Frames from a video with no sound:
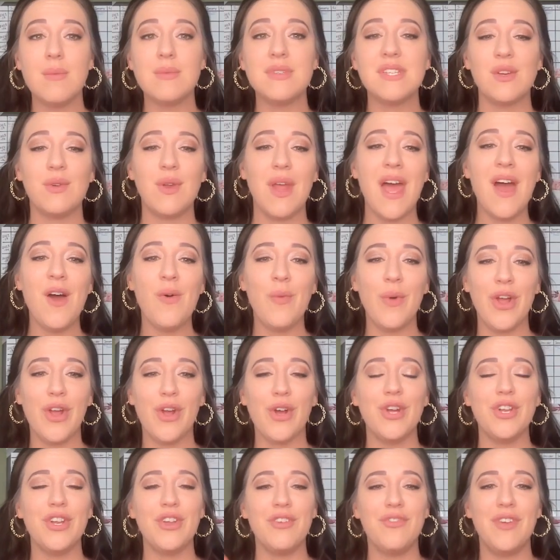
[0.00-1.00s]
So now we
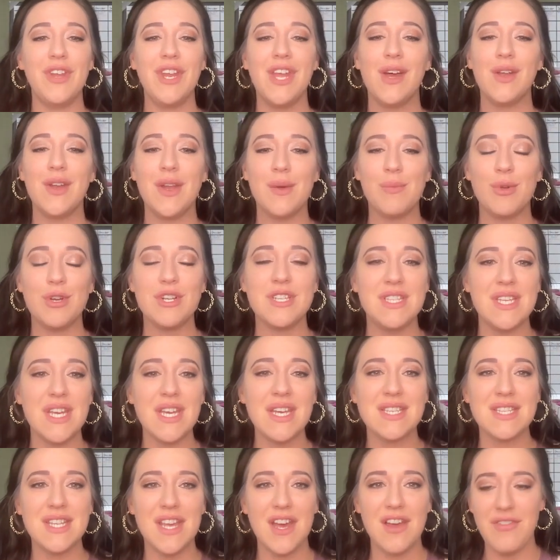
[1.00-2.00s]
are on to video number
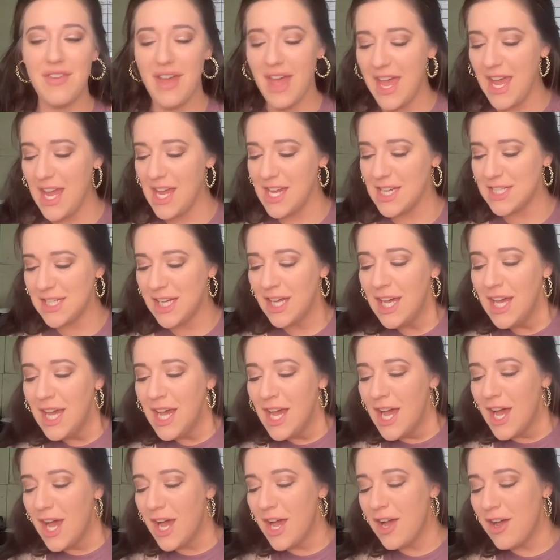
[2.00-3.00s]
6 of 8
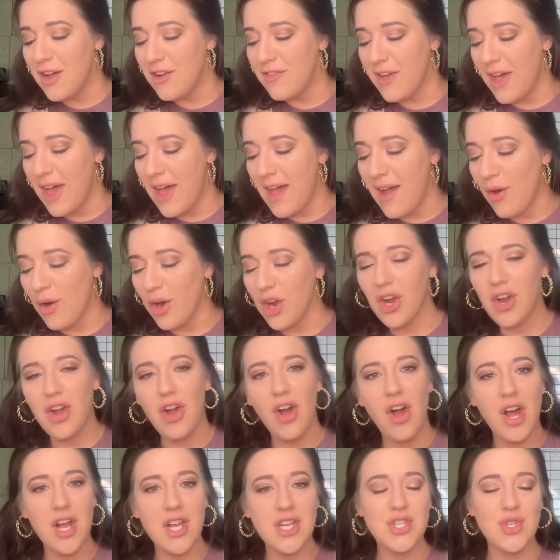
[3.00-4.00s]
of our
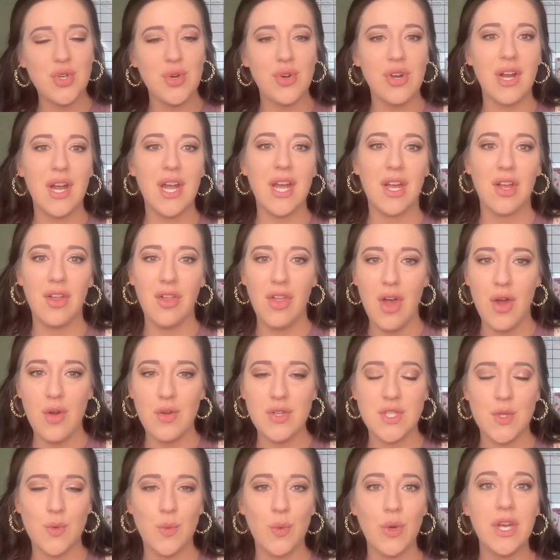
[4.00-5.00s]
contour and
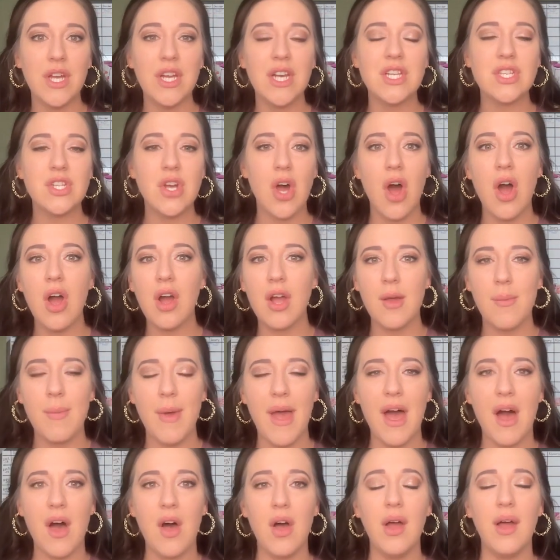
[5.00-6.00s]
glow. So we're going to talk
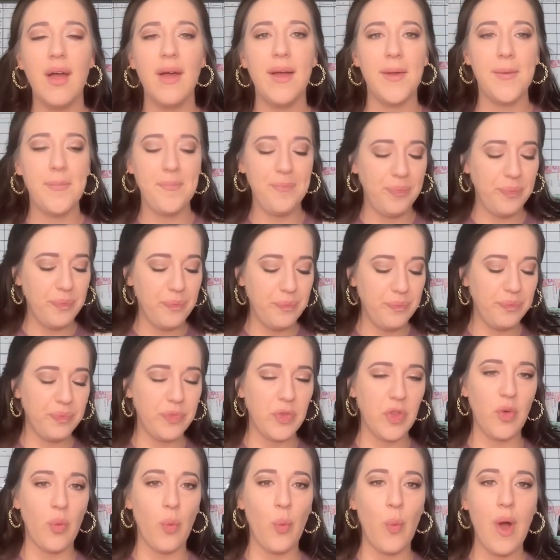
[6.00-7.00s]
about
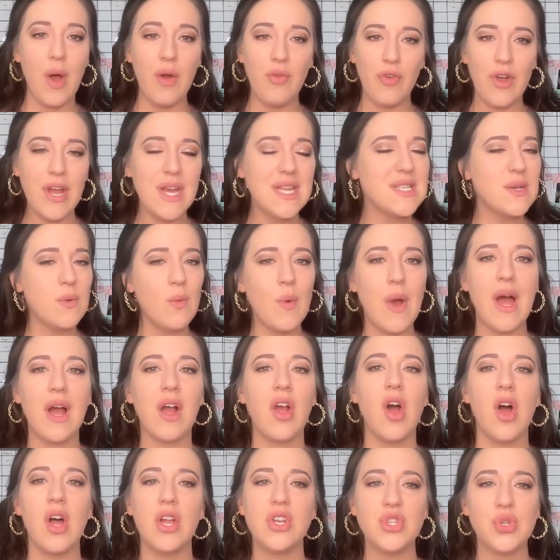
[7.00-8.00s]
the reason why
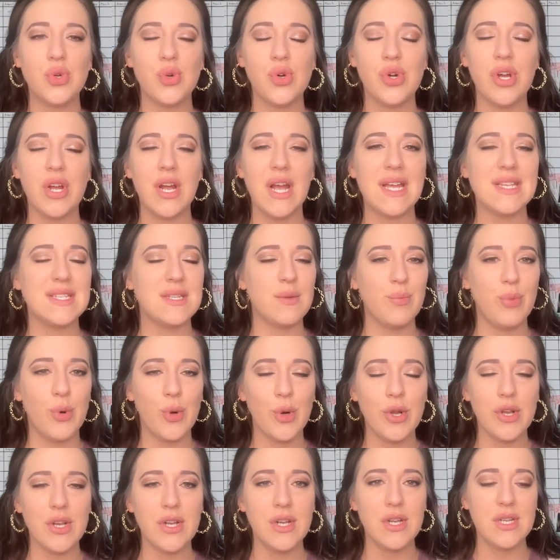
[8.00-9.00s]
contour is
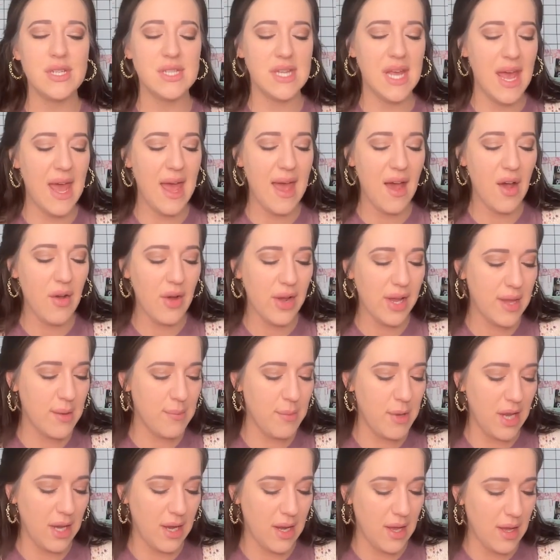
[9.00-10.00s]
important, how it
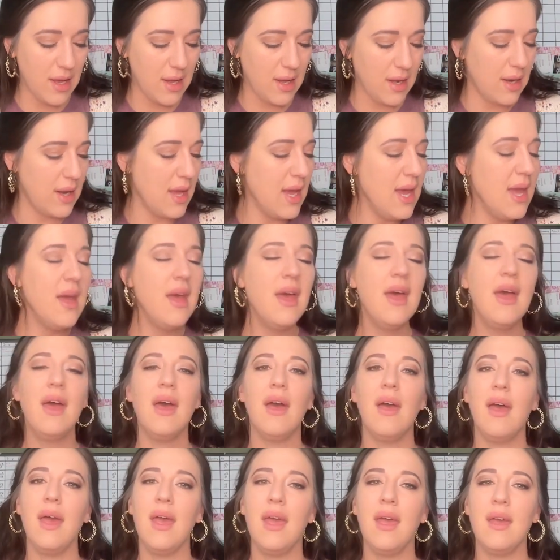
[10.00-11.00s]
can be done,
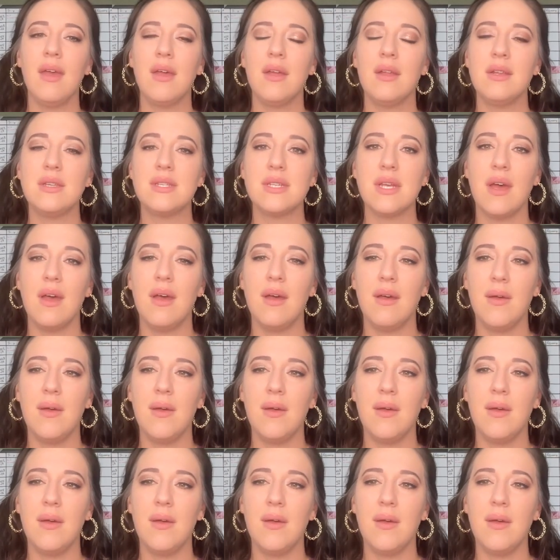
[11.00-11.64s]
and